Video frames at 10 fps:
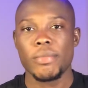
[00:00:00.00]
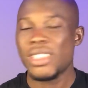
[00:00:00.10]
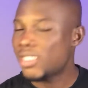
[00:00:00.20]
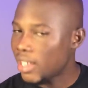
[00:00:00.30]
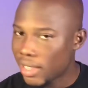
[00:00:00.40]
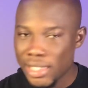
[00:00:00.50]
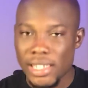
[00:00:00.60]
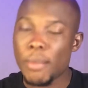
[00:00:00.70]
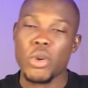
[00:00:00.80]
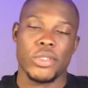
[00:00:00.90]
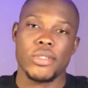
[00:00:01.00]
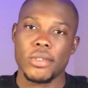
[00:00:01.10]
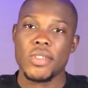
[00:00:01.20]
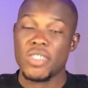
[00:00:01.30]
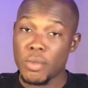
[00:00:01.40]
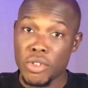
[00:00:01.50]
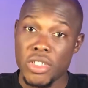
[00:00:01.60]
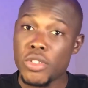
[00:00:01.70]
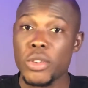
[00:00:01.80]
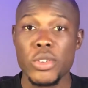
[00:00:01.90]
It's a must. She must
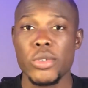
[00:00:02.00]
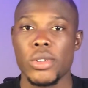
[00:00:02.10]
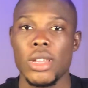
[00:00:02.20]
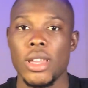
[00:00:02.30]
cheat on you.